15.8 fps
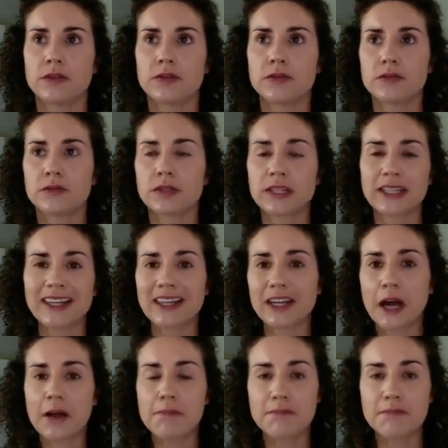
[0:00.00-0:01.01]
really
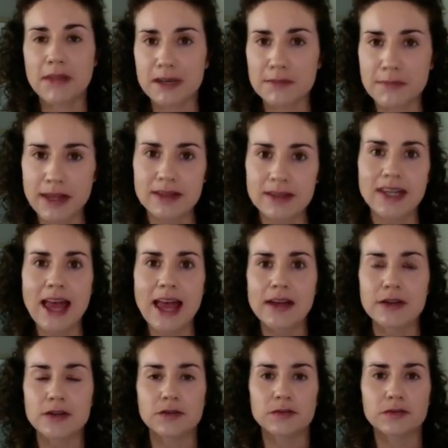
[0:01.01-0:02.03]
commitment
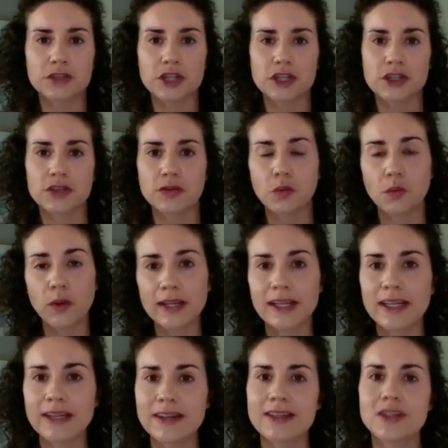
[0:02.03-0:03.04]
and just
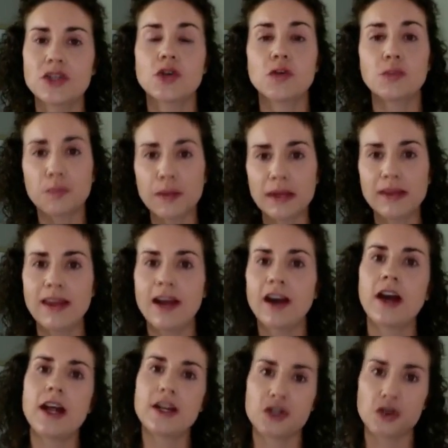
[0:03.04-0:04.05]
willingness to be
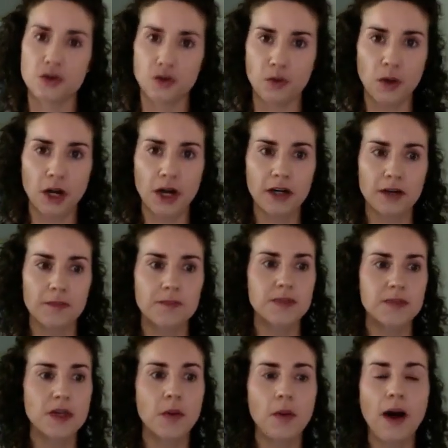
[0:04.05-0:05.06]
there and do the work.
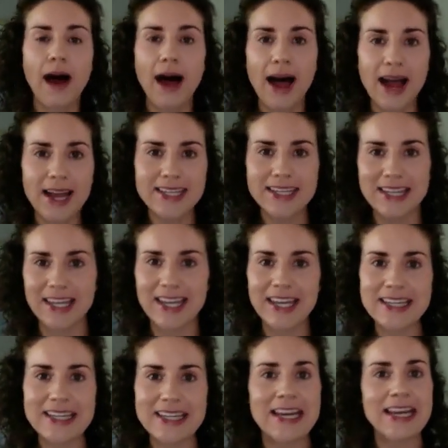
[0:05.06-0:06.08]
So high
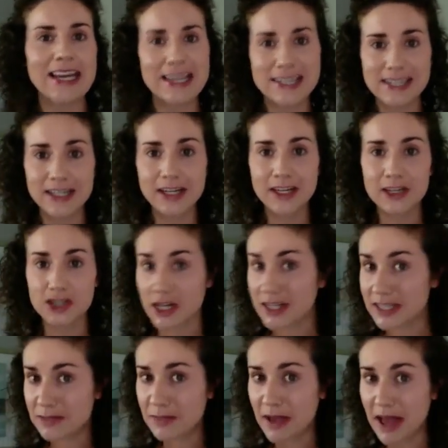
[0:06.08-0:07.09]
ticket isn't
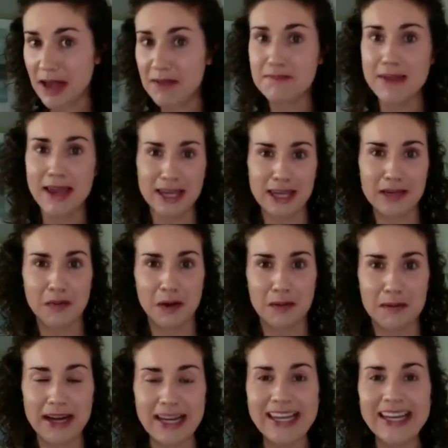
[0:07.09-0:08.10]
just about making more
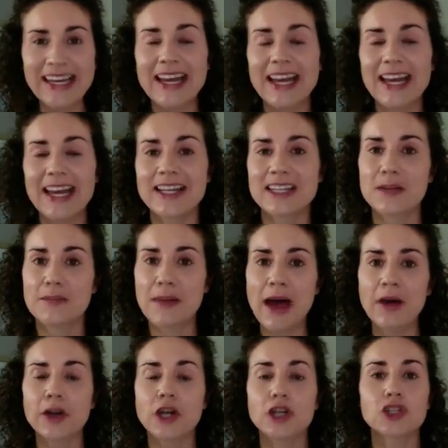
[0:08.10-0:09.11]
money, it's
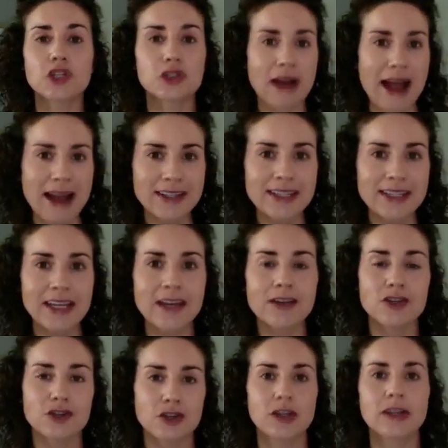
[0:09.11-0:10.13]
about attracting a
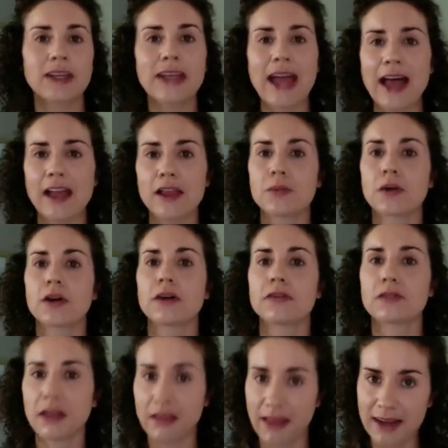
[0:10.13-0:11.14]
certain caliber of
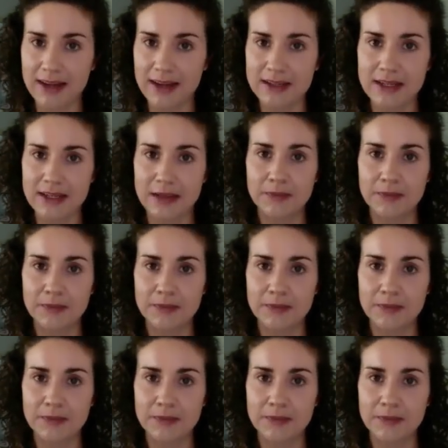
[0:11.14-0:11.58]
client.